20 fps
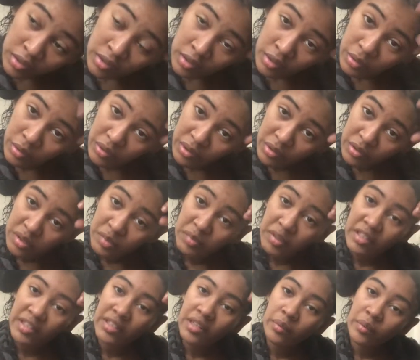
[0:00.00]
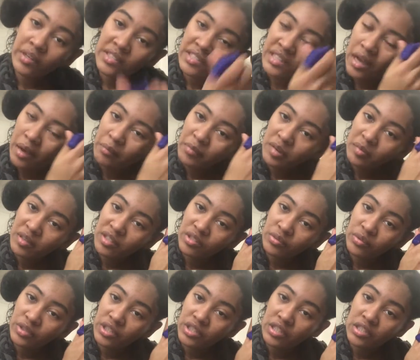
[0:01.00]
Who knows? But anyways, I'm going to be
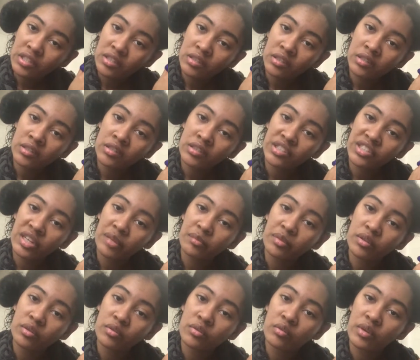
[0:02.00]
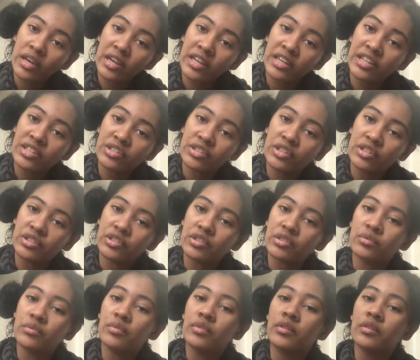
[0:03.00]
switching shampoo and conditioner
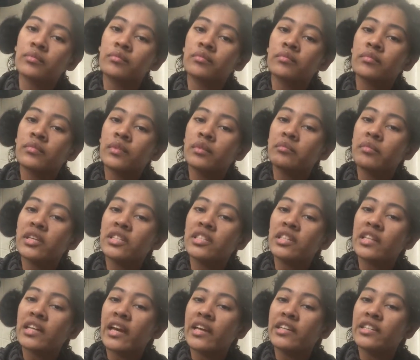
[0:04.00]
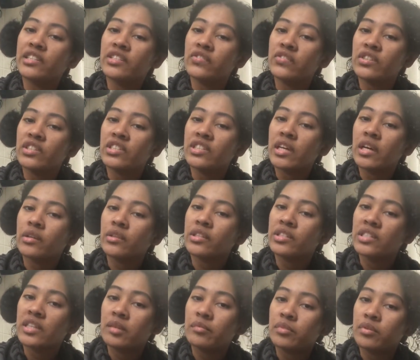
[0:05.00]
soon. Basically, I just finished out the
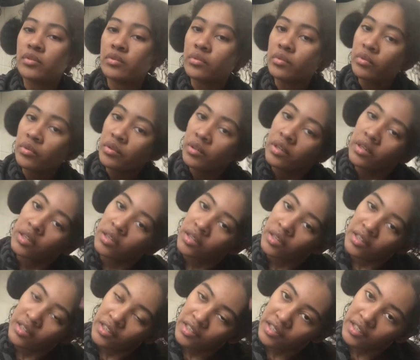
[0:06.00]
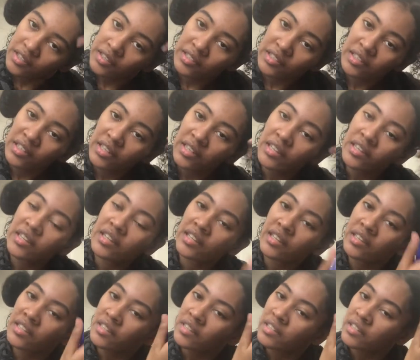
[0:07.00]
shampoo, and
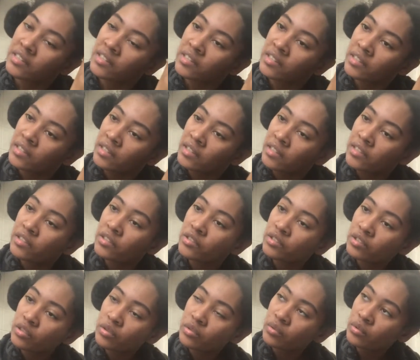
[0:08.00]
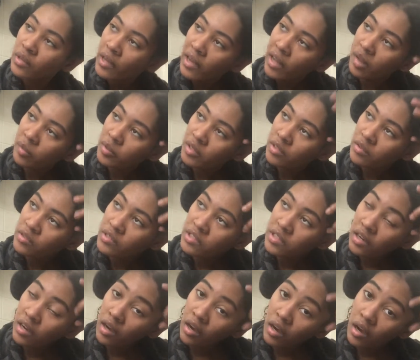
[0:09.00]
soon I'll be
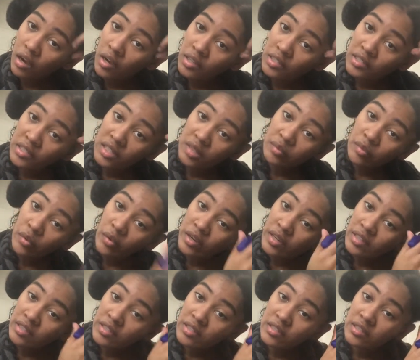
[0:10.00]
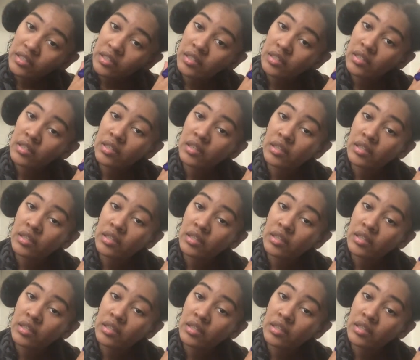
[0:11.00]
using Aussie Moist,